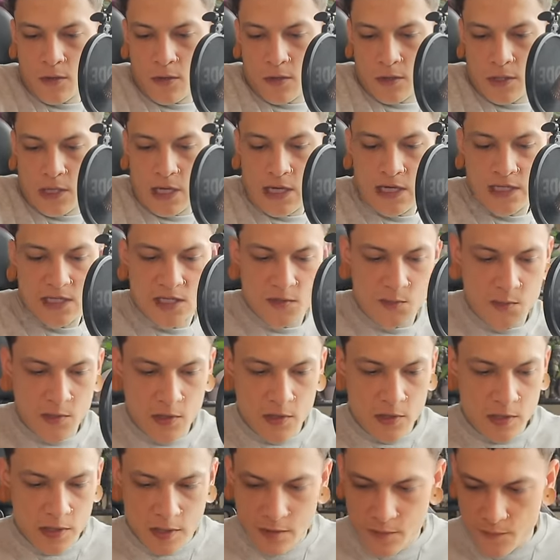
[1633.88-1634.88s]
Okay,
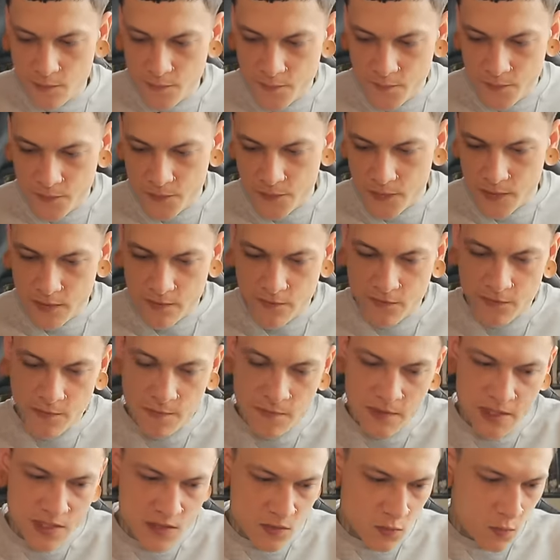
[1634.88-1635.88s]
Spirit. From
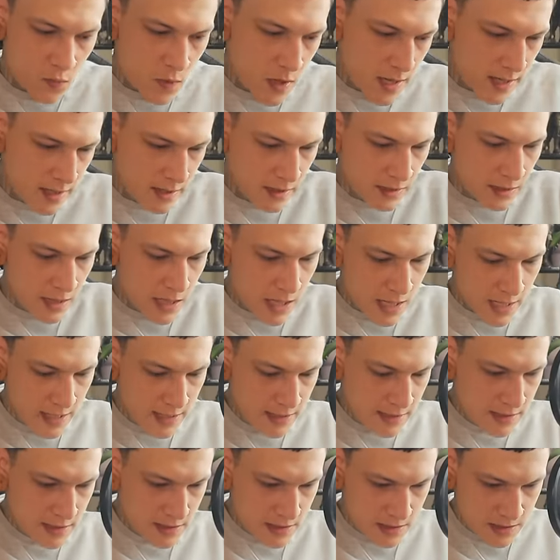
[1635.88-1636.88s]
this white
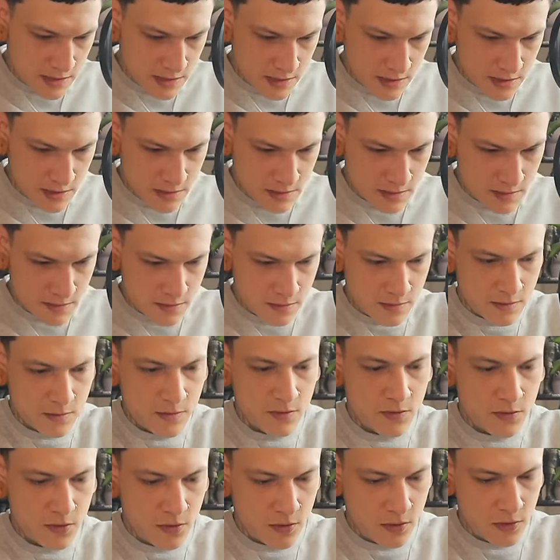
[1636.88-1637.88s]
light
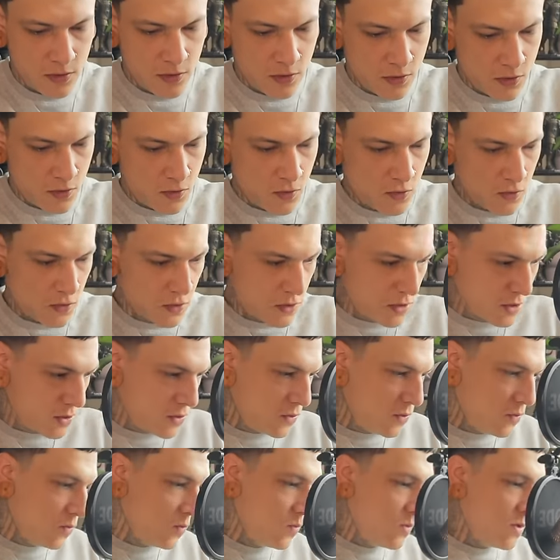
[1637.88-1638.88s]

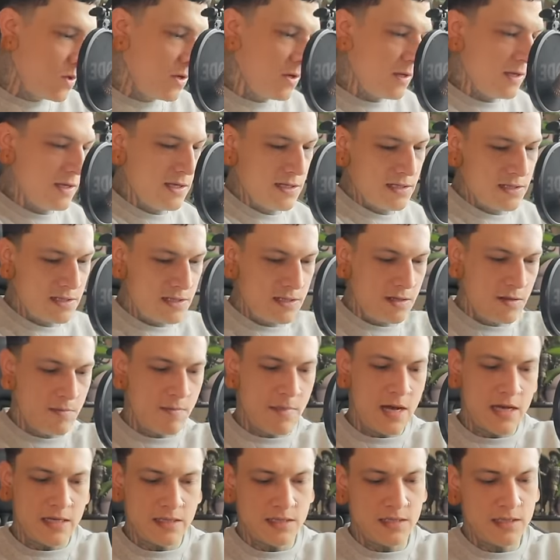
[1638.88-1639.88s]
oracle, what is the
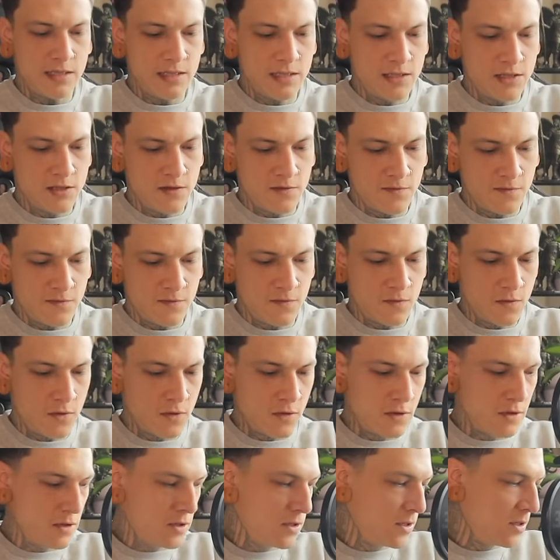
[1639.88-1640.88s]
message
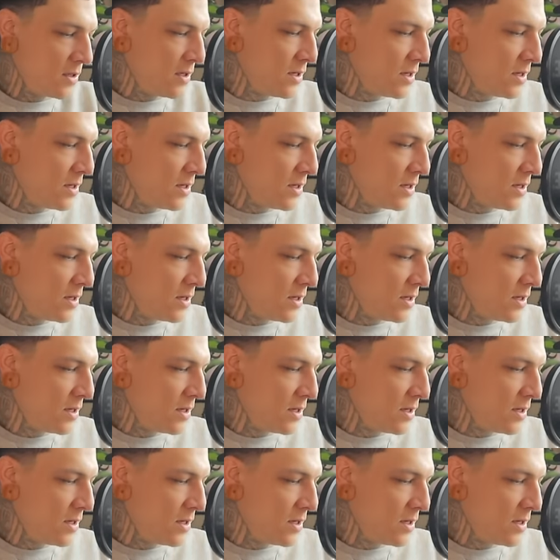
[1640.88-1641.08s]
for